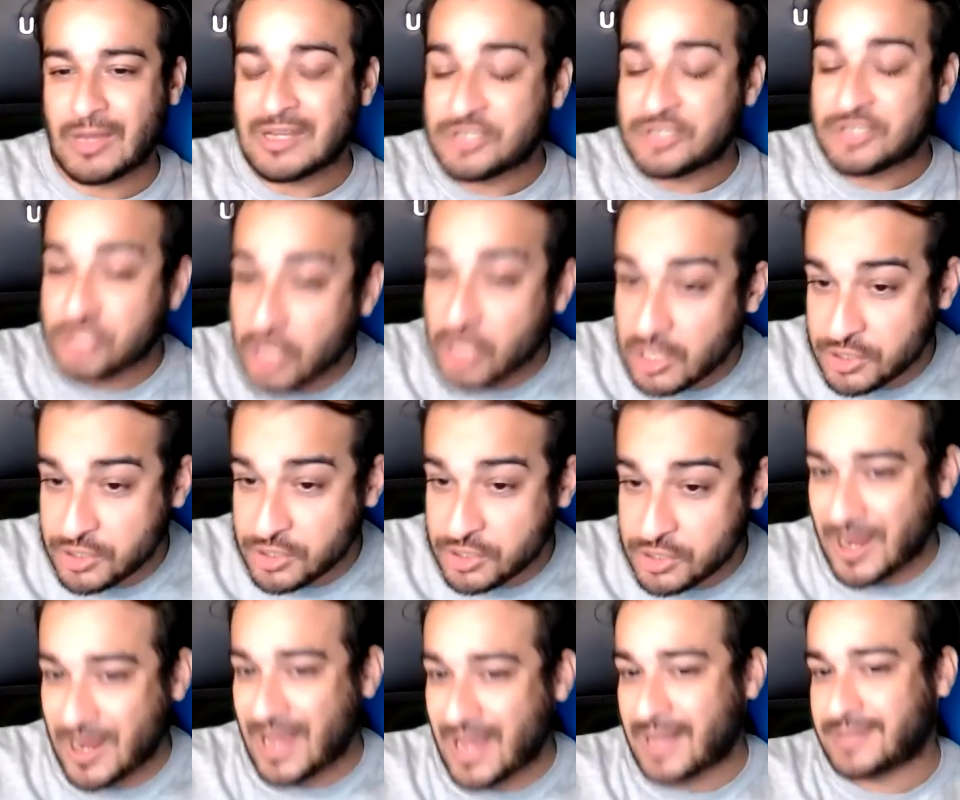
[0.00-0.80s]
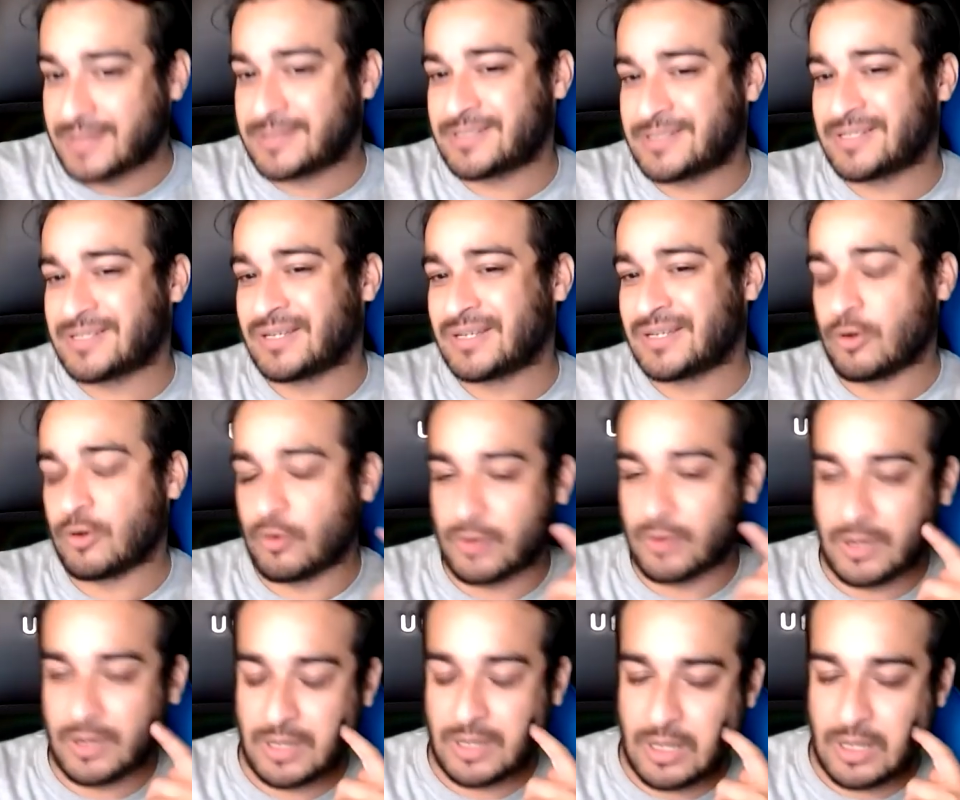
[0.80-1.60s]
chargebacks
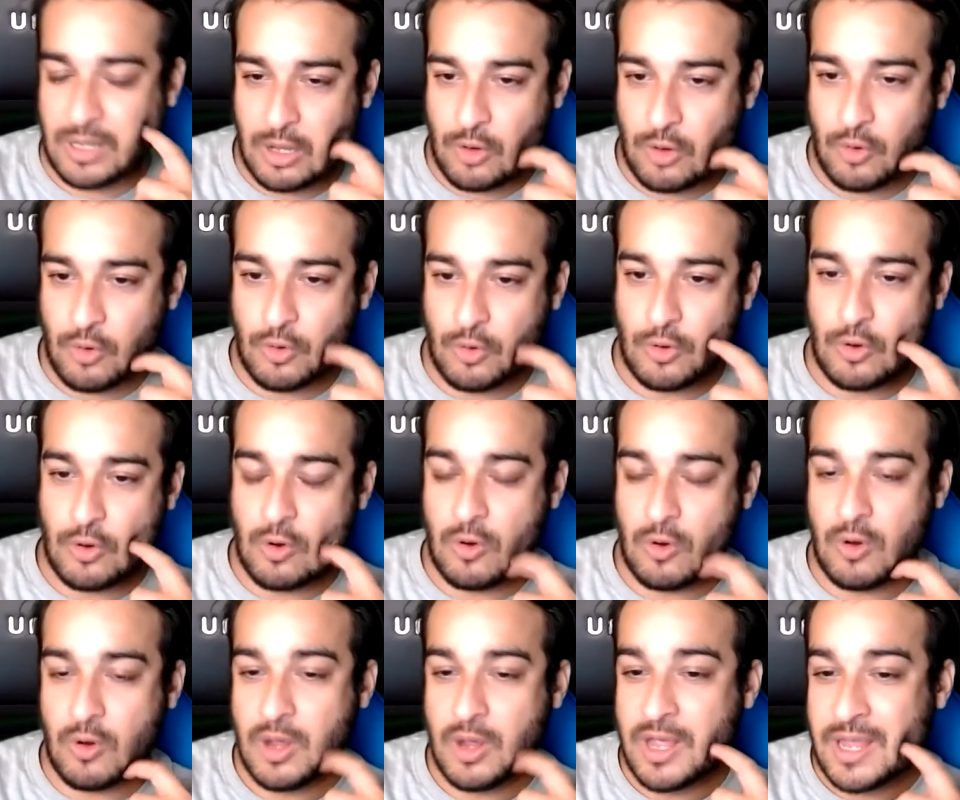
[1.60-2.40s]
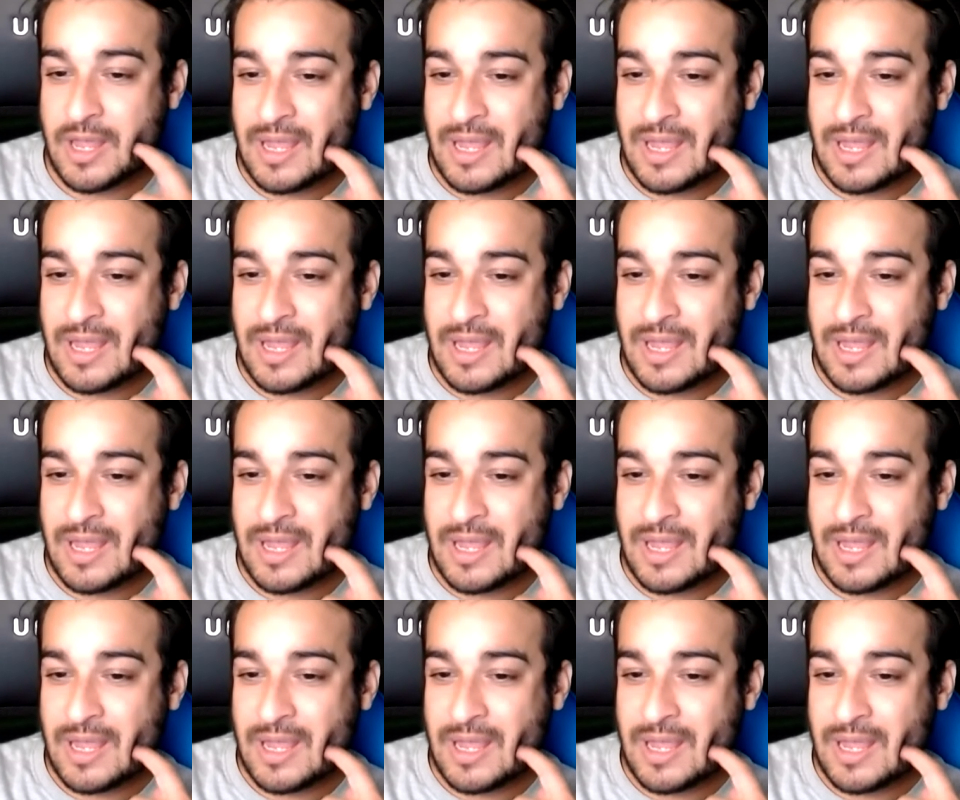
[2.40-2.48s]
or not.